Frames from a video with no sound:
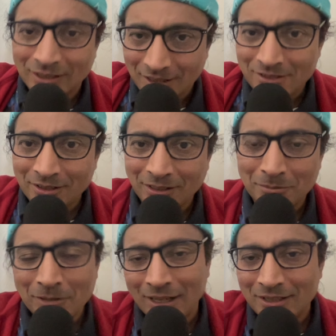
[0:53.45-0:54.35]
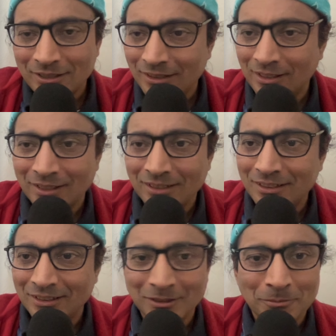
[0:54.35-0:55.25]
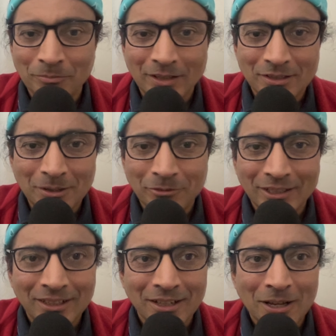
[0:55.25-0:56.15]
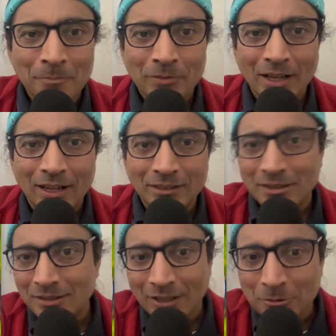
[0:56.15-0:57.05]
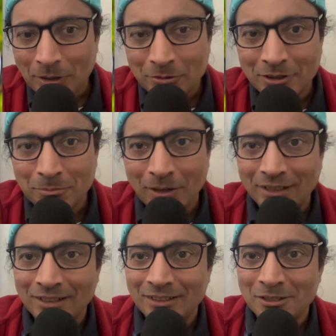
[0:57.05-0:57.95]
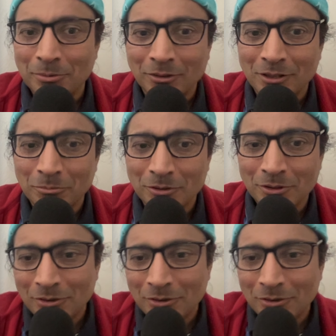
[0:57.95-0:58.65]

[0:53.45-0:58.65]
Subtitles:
Instagram. I'll share the link somewhere. And this is like sprouted barley and sprouted mung. So